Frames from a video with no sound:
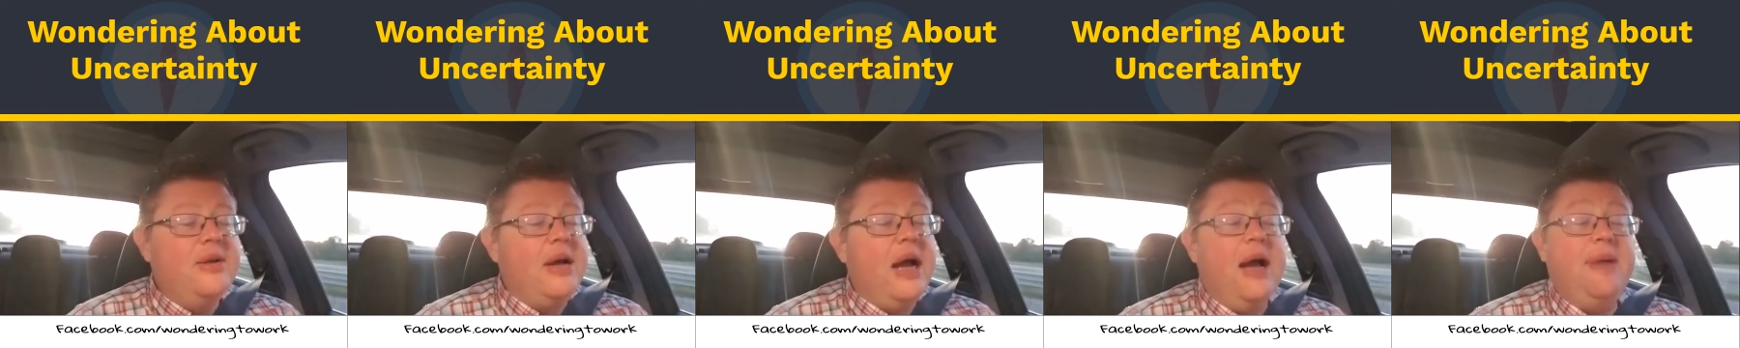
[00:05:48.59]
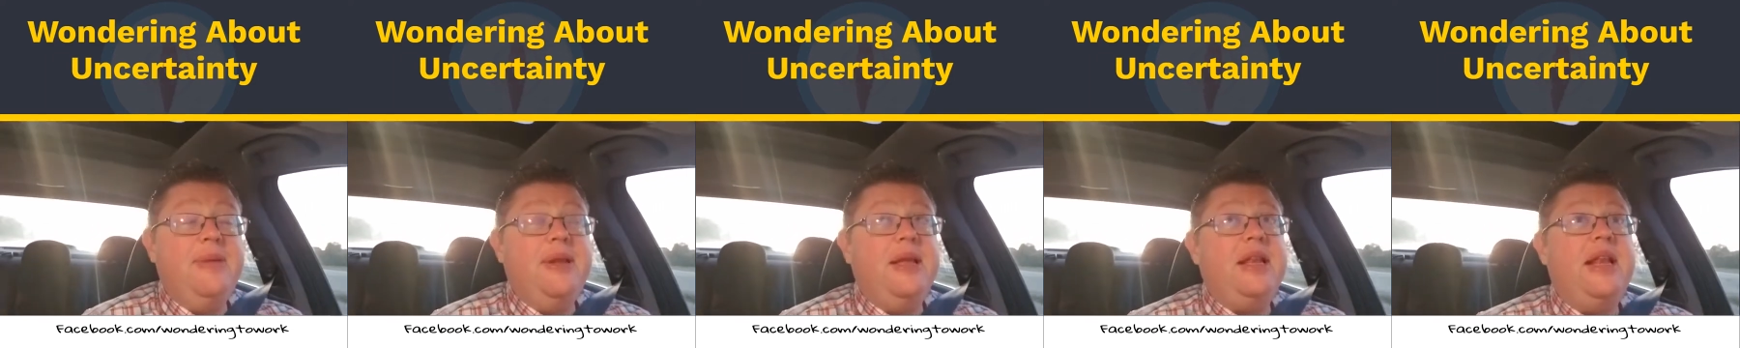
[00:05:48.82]

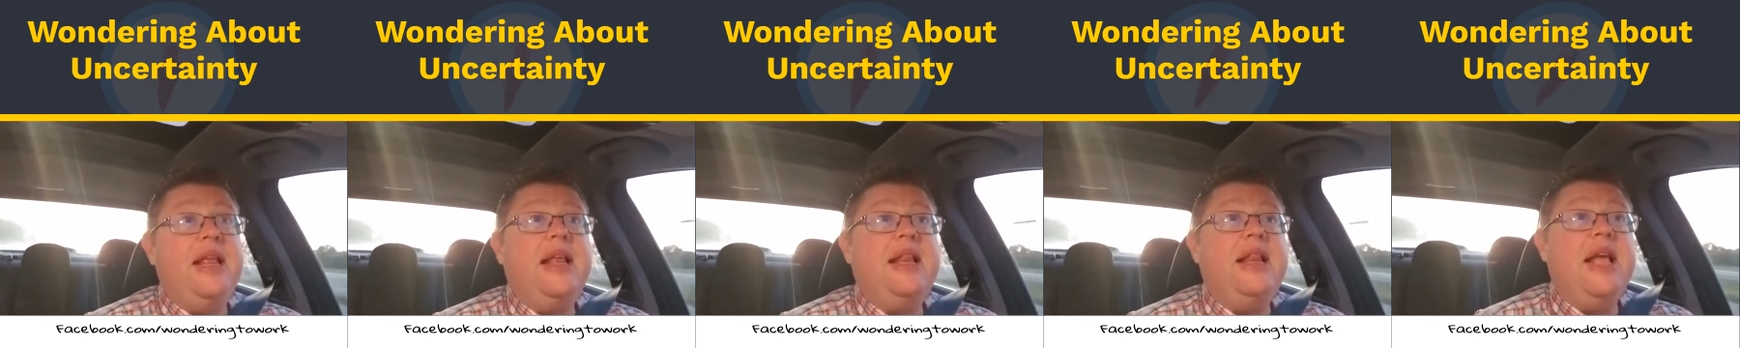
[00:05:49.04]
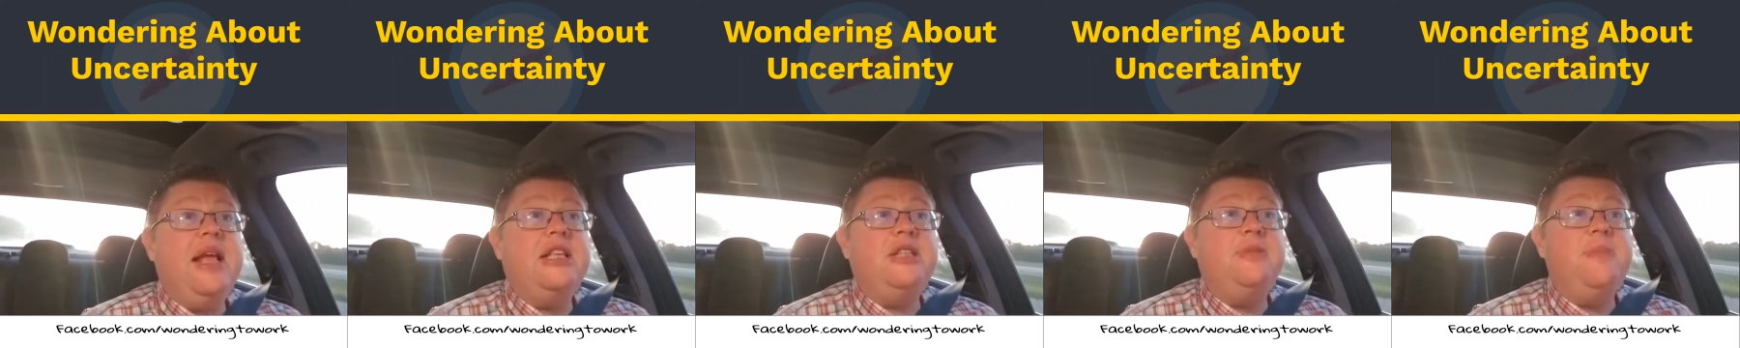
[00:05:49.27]
I mean, it
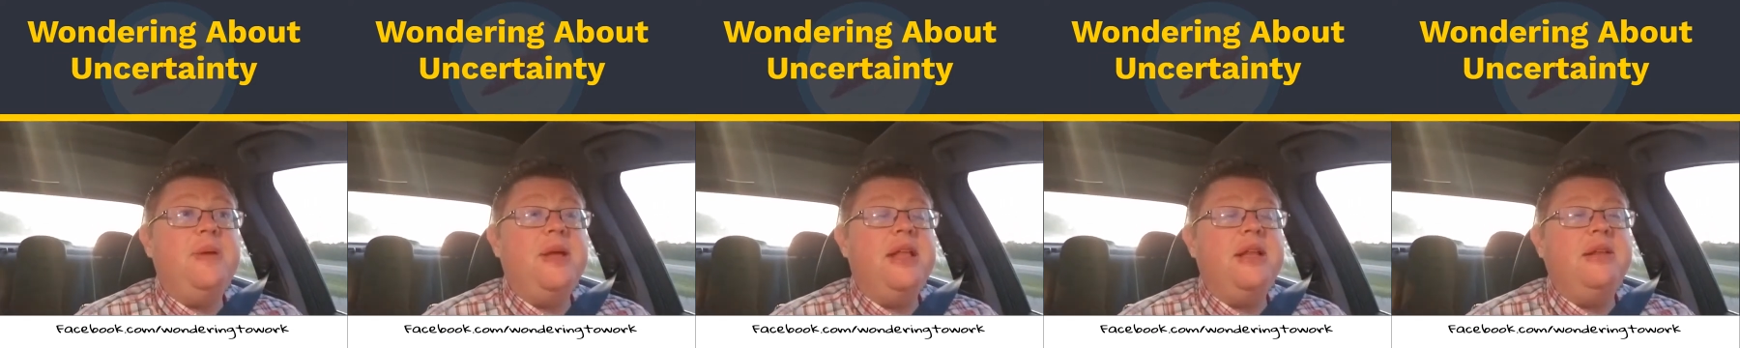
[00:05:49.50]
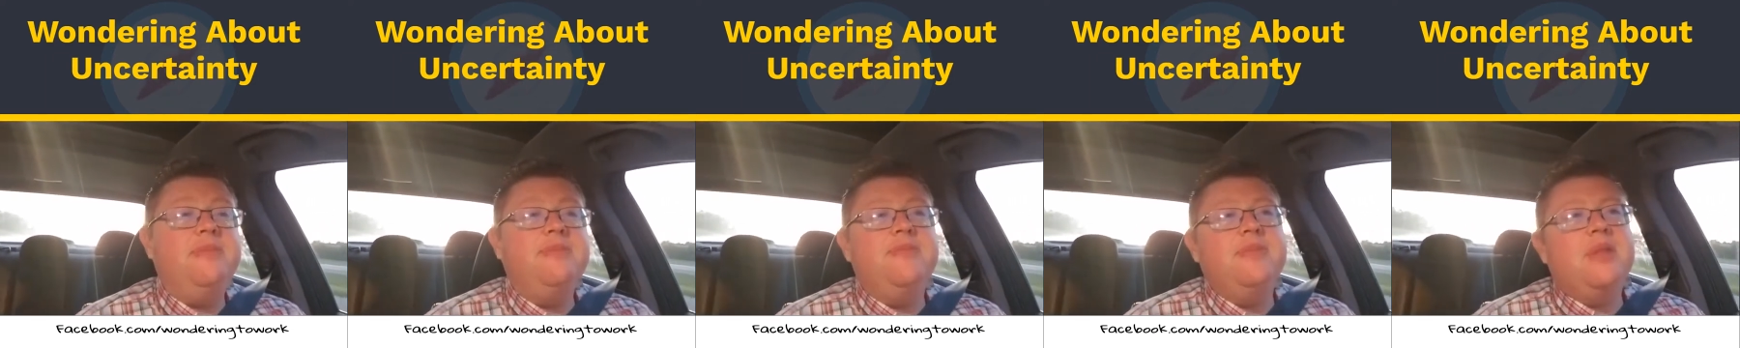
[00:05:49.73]
has
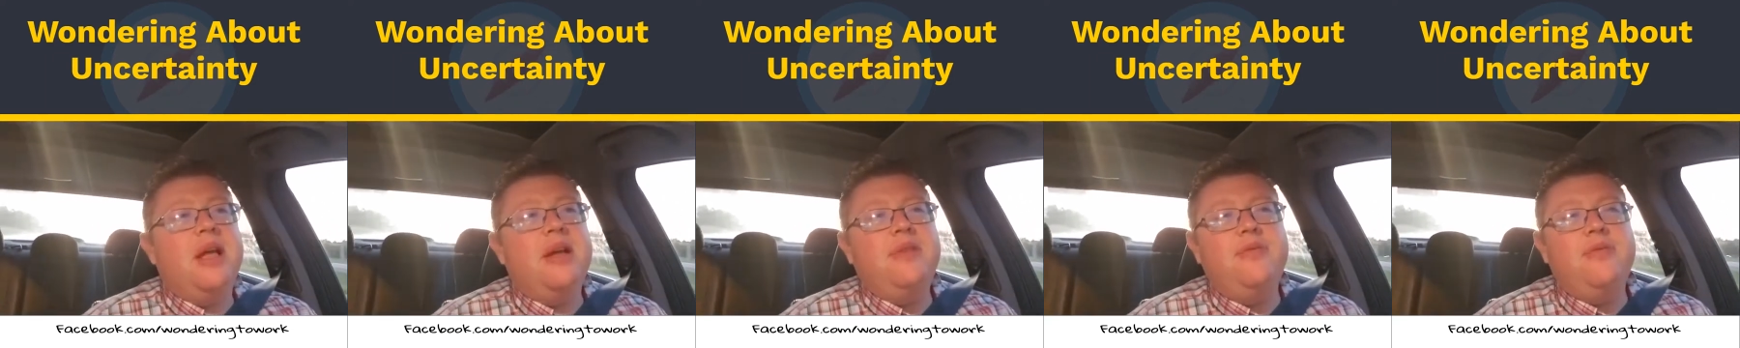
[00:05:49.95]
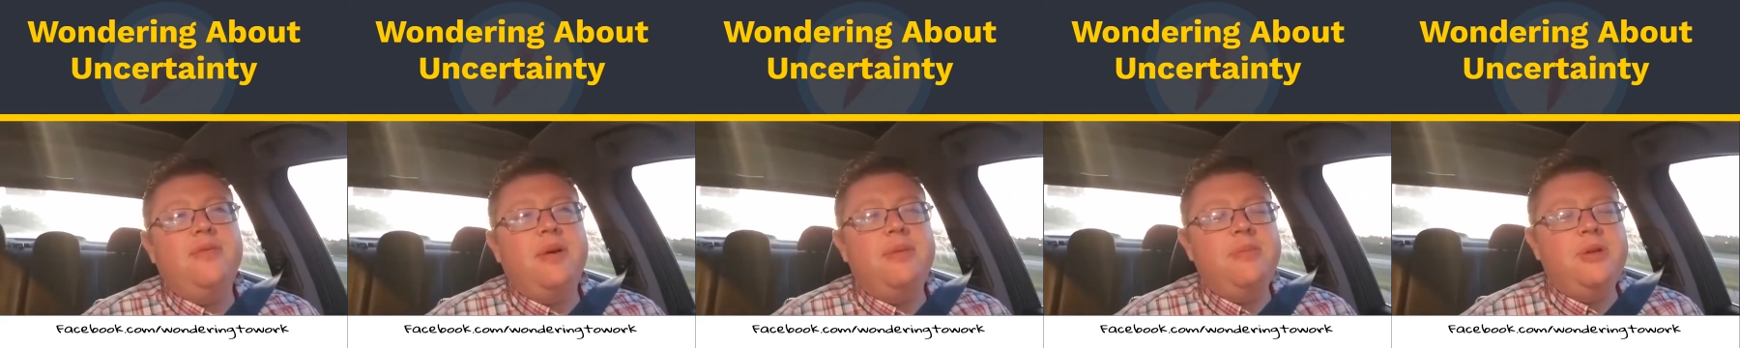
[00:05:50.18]
been,
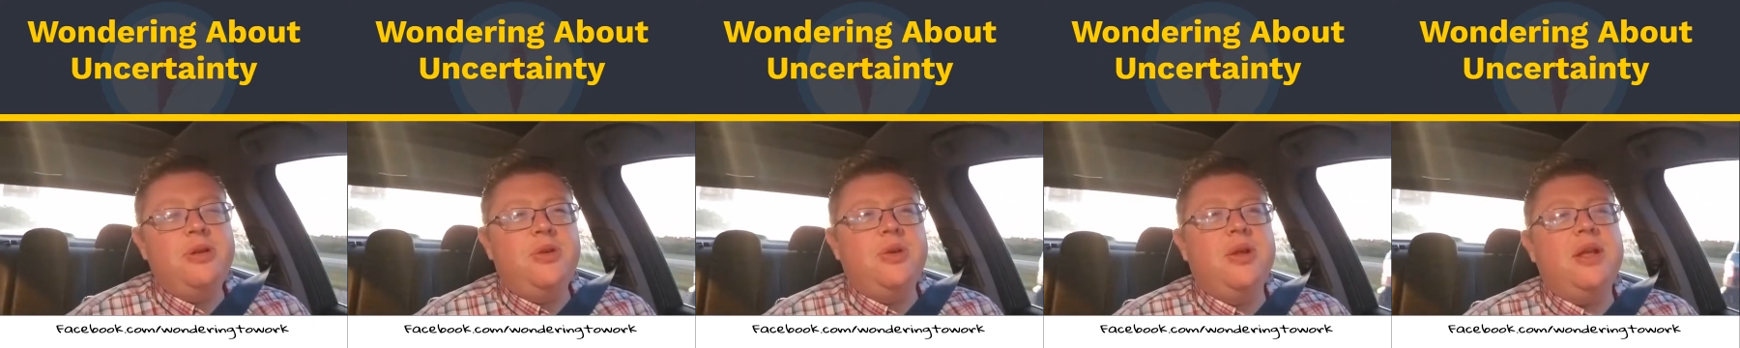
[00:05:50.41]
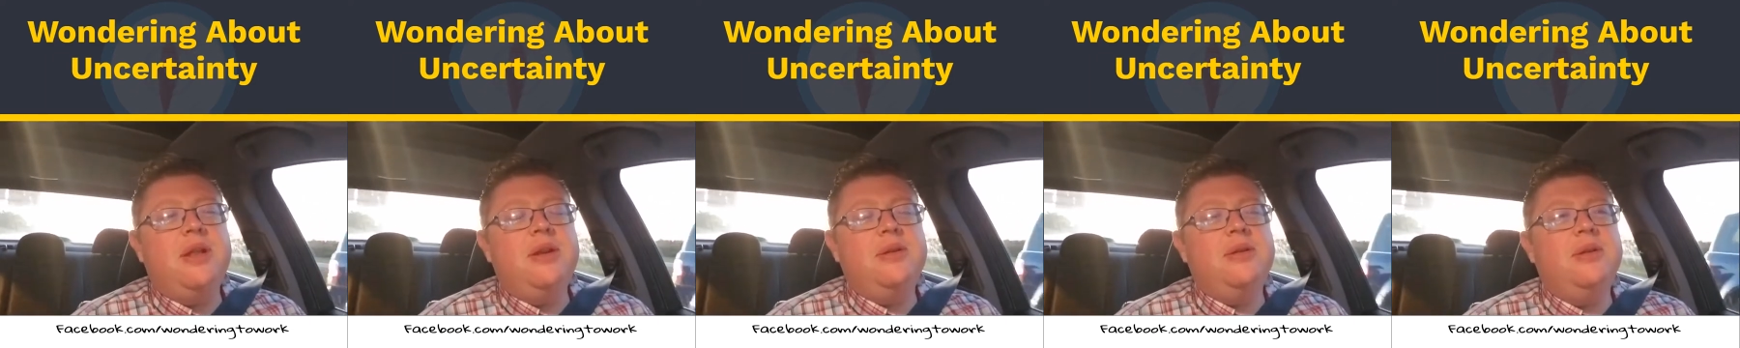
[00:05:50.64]
I've been
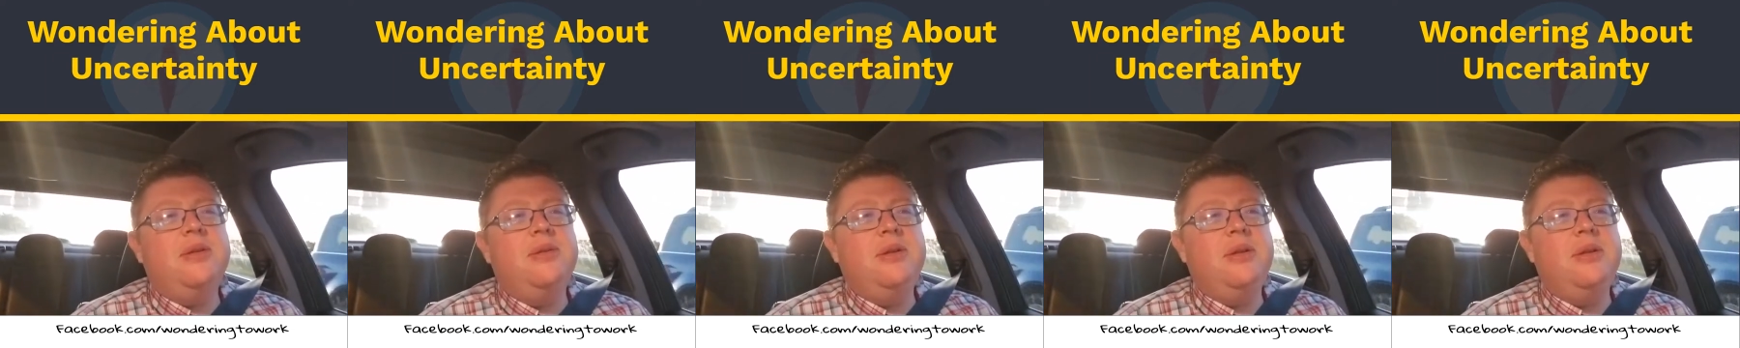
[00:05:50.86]
doing it.